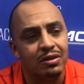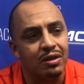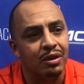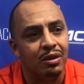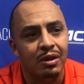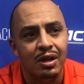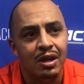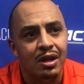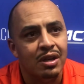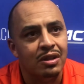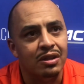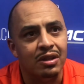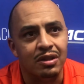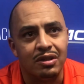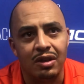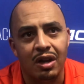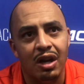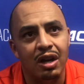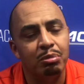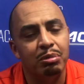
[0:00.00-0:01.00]
So
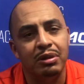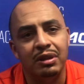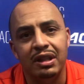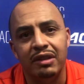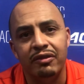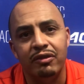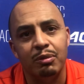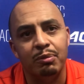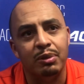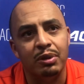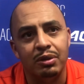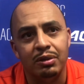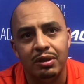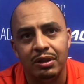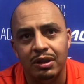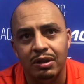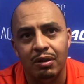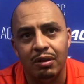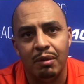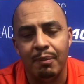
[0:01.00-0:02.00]
just unbelievable,
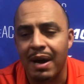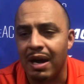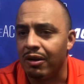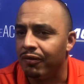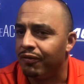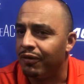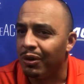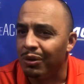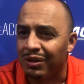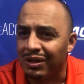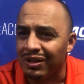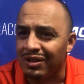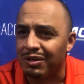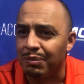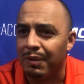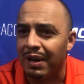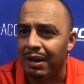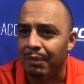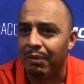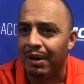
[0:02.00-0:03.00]
you know, amount of
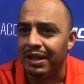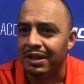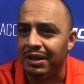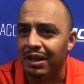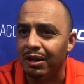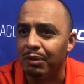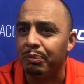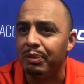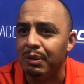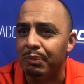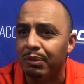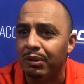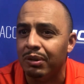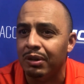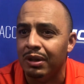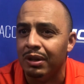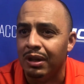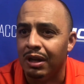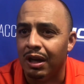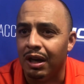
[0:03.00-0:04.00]
focus by young people
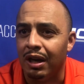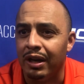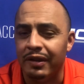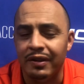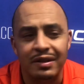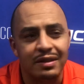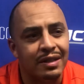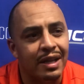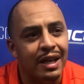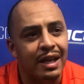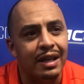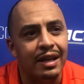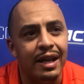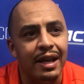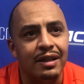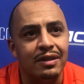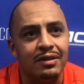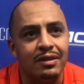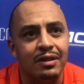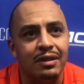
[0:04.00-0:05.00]
in this day and
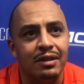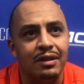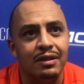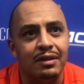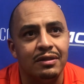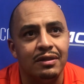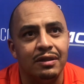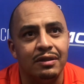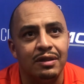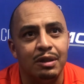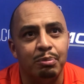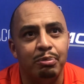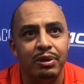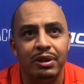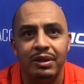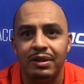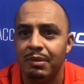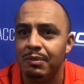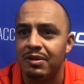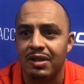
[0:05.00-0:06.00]
age to
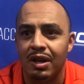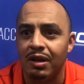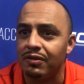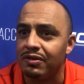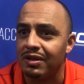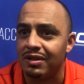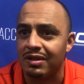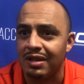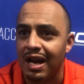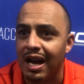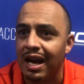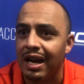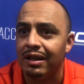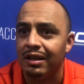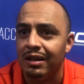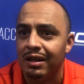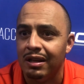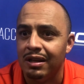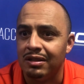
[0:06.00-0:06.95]
put themselves aside,